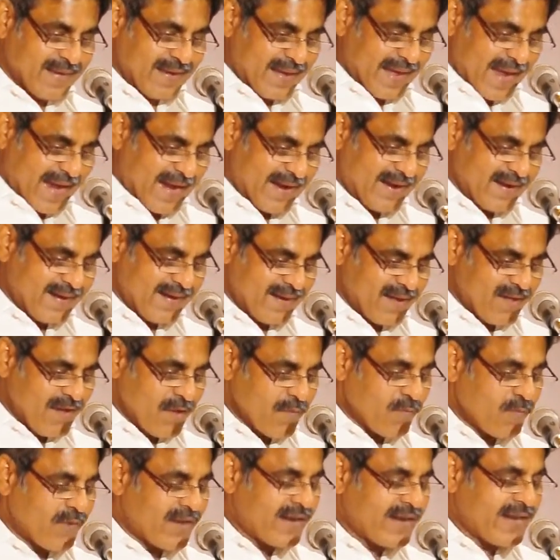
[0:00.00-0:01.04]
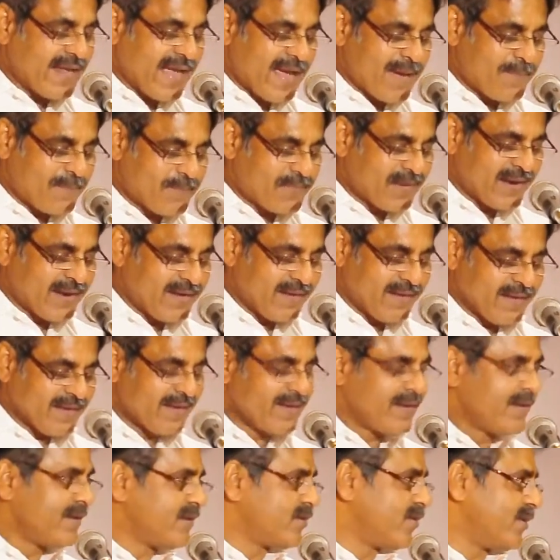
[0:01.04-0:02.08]
And very aptly,
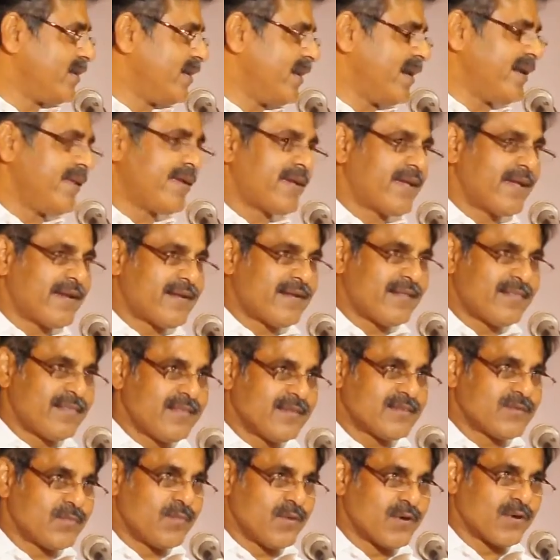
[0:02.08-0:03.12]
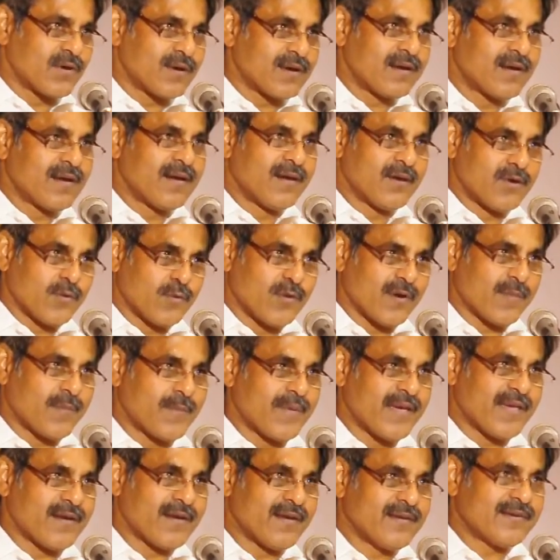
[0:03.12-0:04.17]
she dedicated this book to her
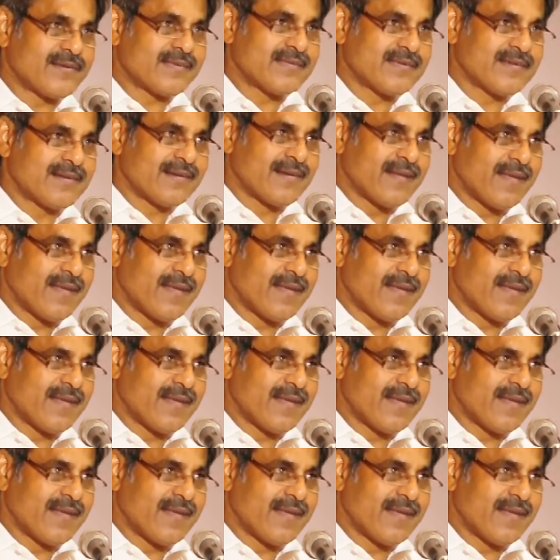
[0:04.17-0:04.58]
parents,